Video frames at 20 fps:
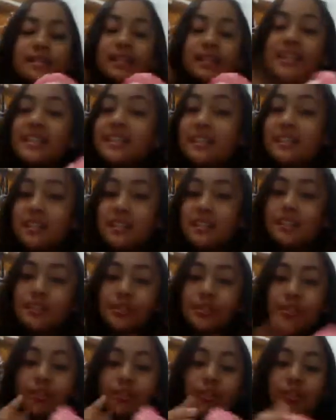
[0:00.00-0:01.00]
it's
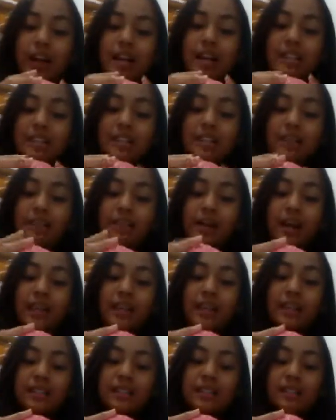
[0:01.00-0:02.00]
slow rising but
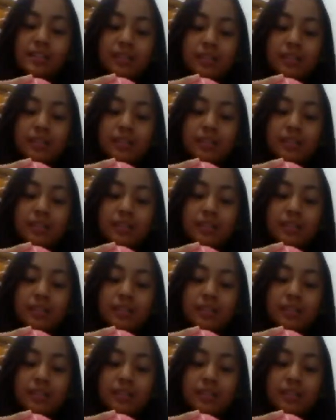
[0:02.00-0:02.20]
it's